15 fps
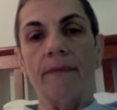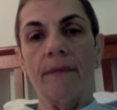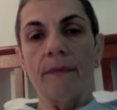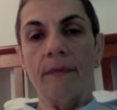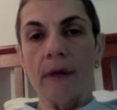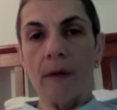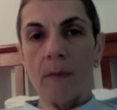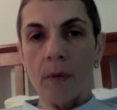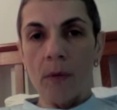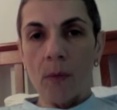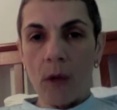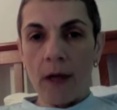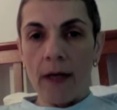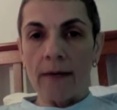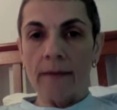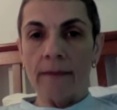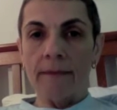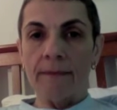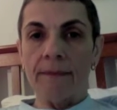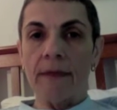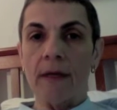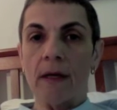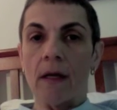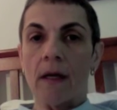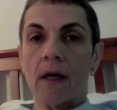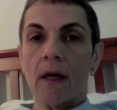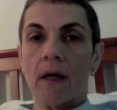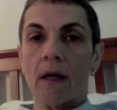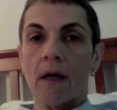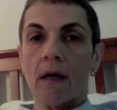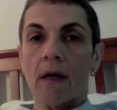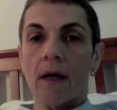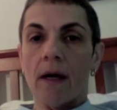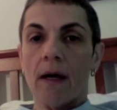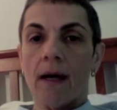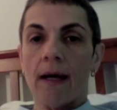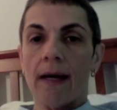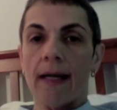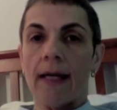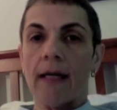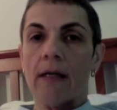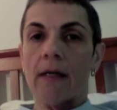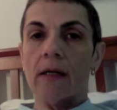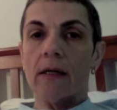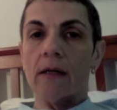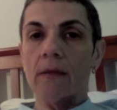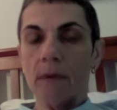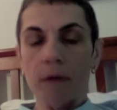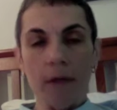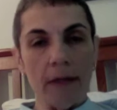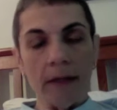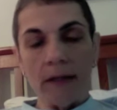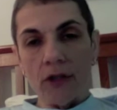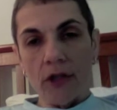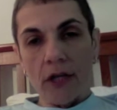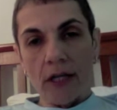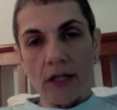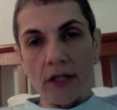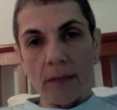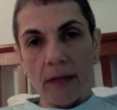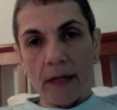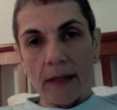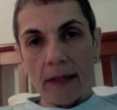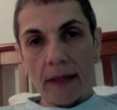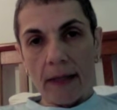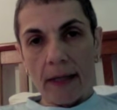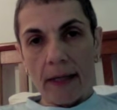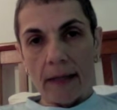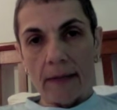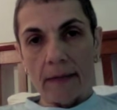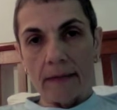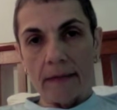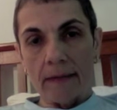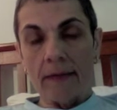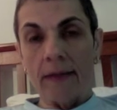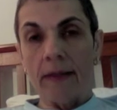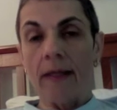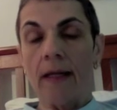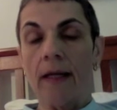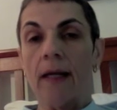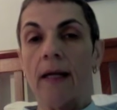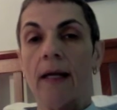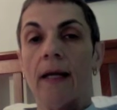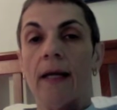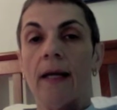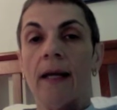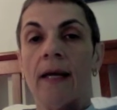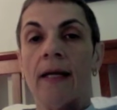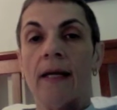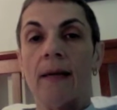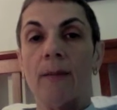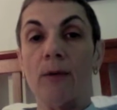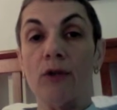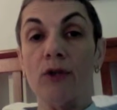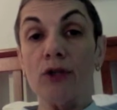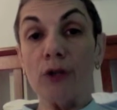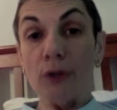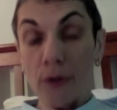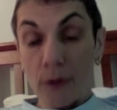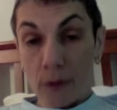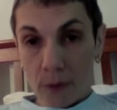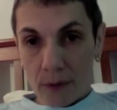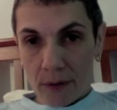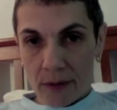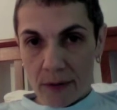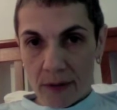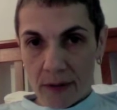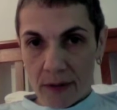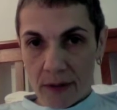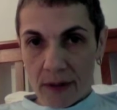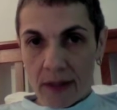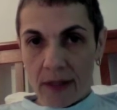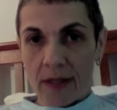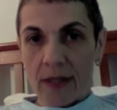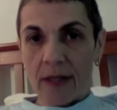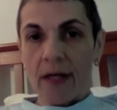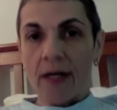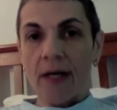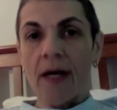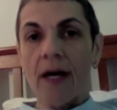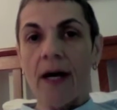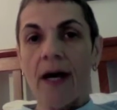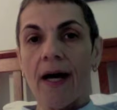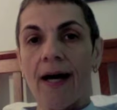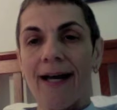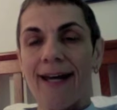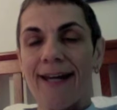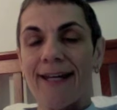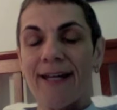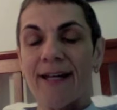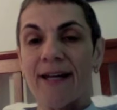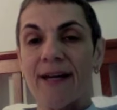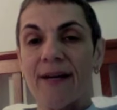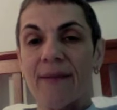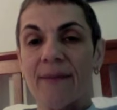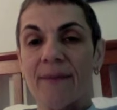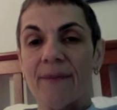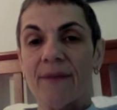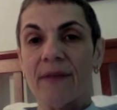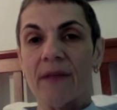Number one, I completely changed my diet. And number two, I um,